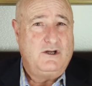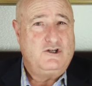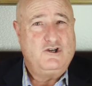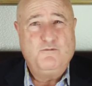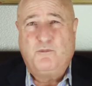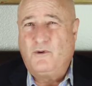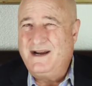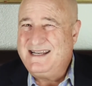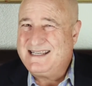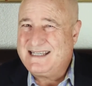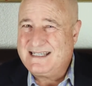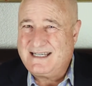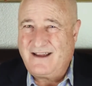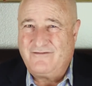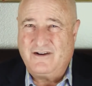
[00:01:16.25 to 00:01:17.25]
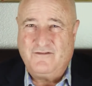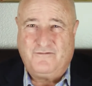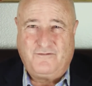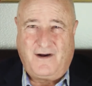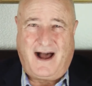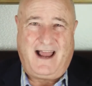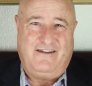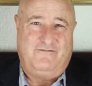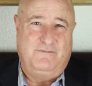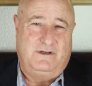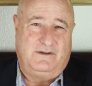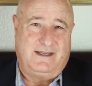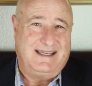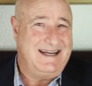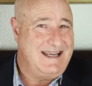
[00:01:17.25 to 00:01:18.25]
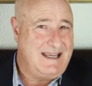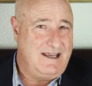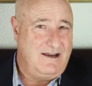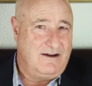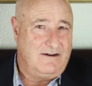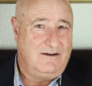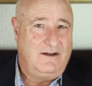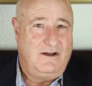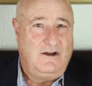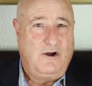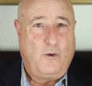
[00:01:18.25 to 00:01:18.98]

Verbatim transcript: 2.75 million a year,